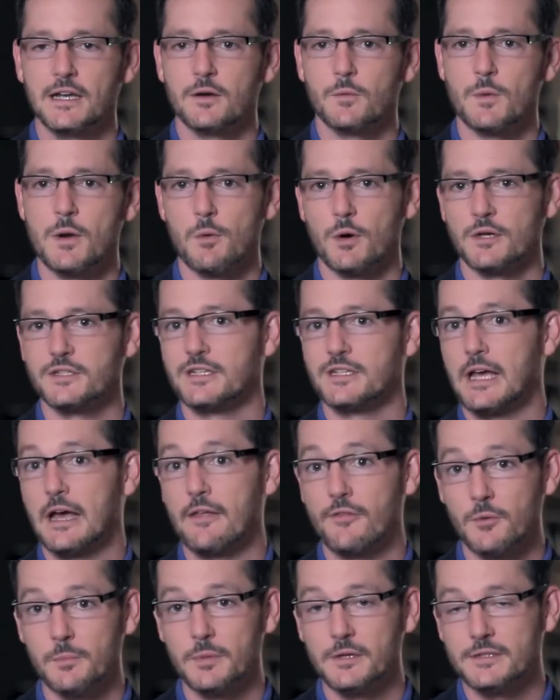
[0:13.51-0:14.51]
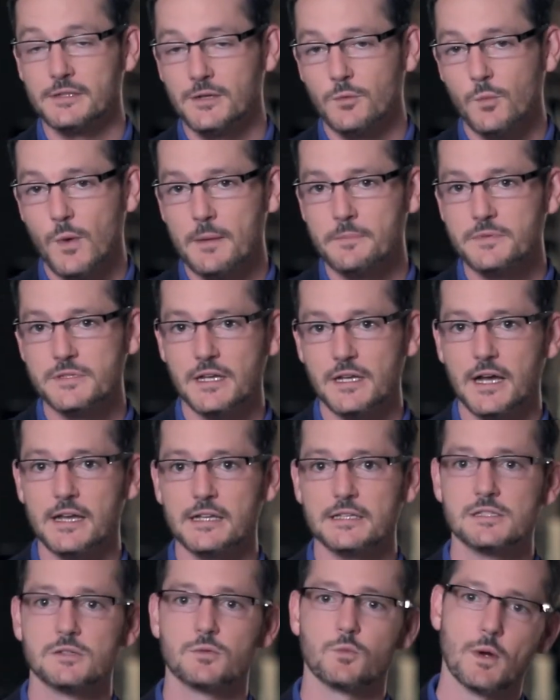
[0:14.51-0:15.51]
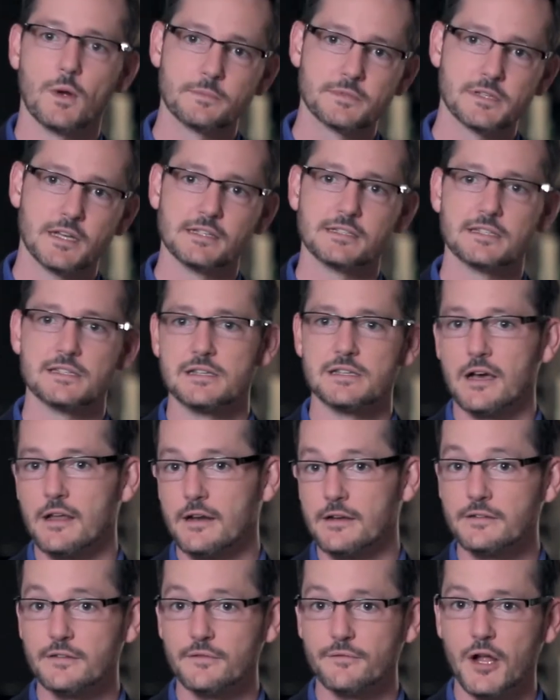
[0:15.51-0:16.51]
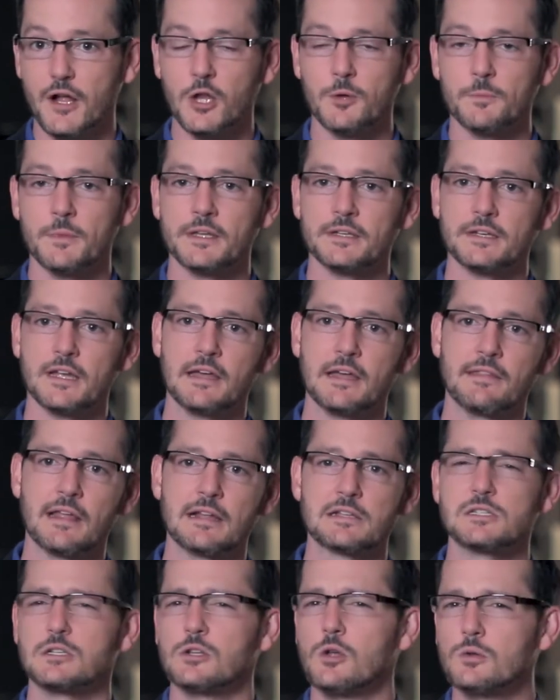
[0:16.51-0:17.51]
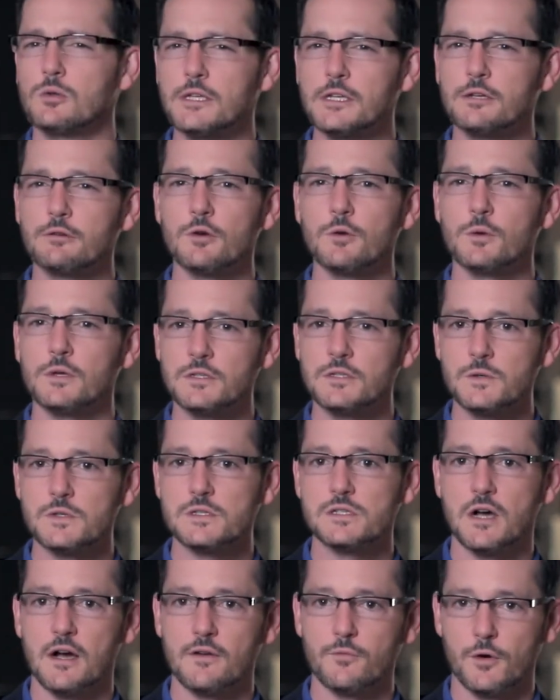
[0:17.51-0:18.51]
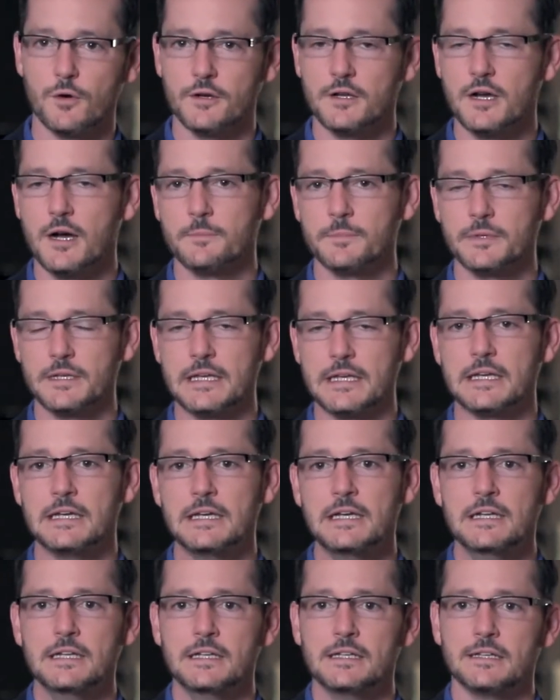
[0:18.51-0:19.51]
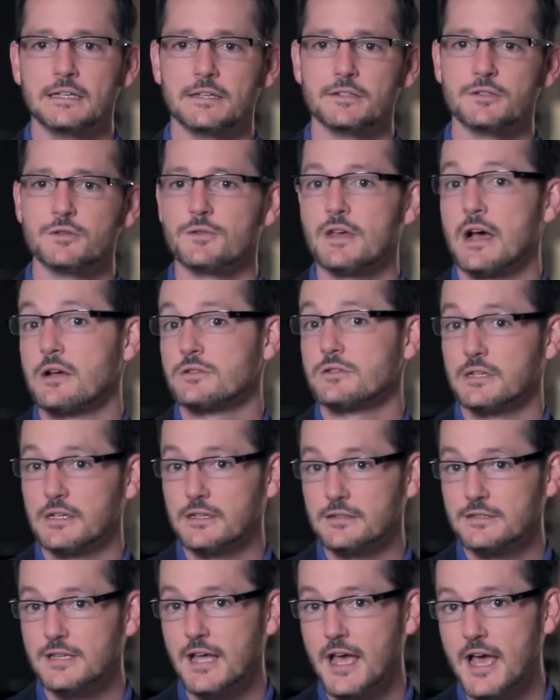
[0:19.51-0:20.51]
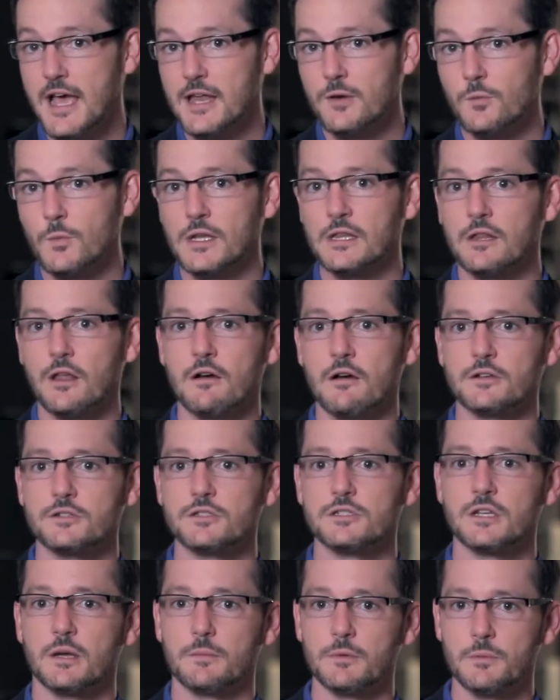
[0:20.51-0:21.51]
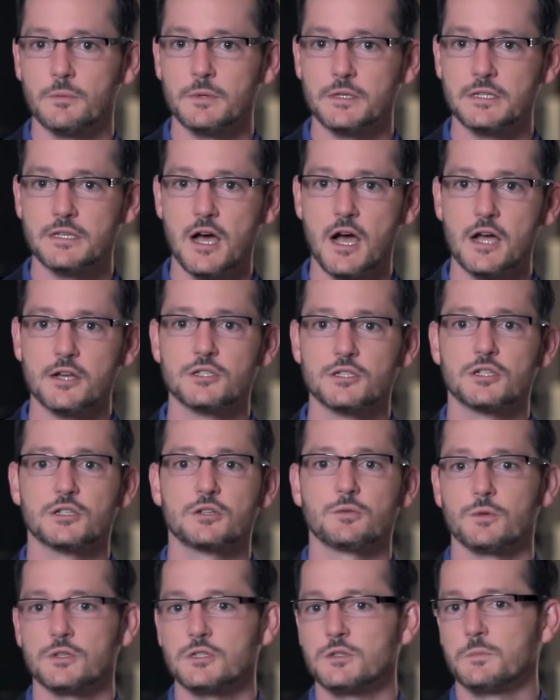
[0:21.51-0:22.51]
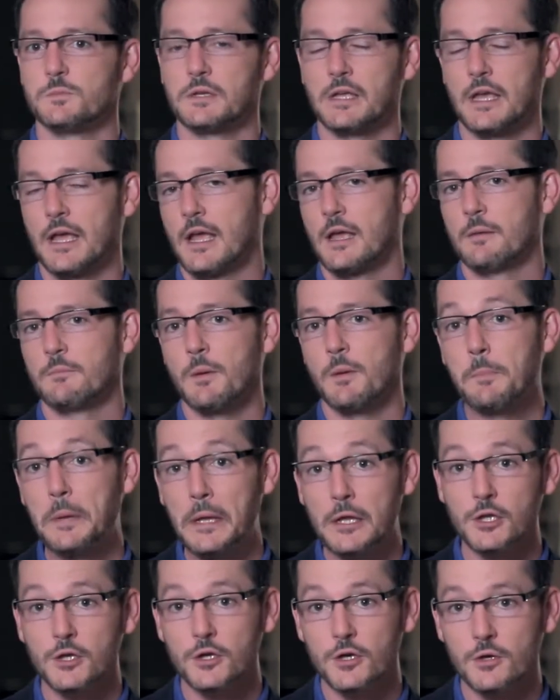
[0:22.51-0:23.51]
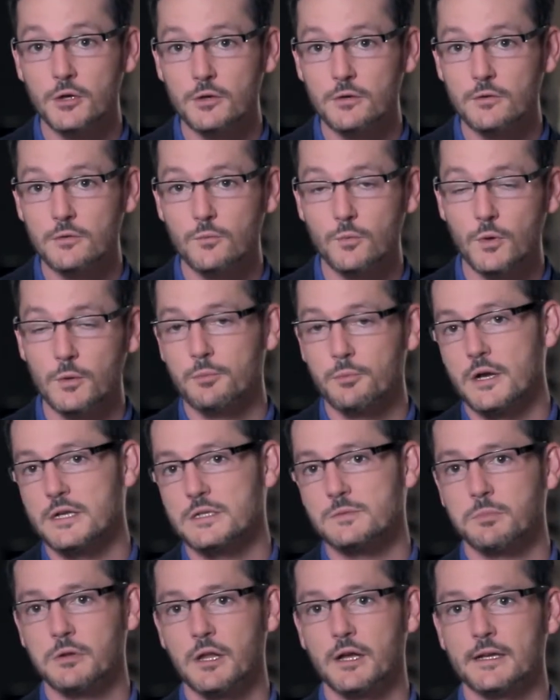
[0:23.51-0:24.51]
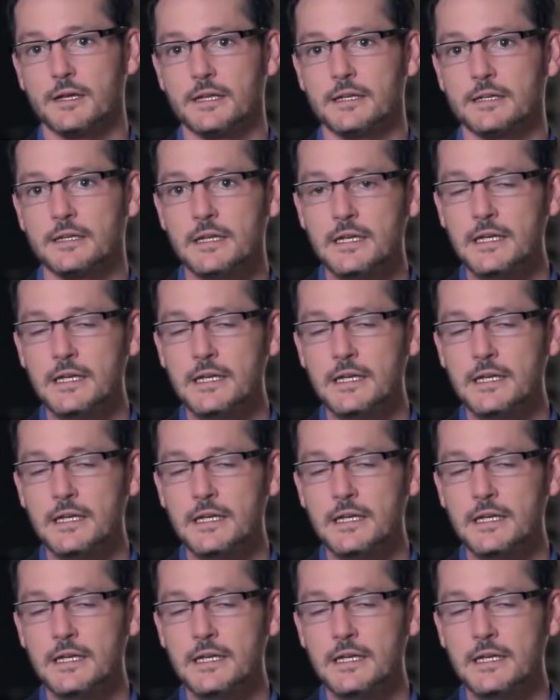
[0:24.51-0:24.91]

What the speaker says: We worked together building websites, website design and development, and that slowly grew into a software company. In 2010, we launched WP Touch, which became a pillar WordPress plugin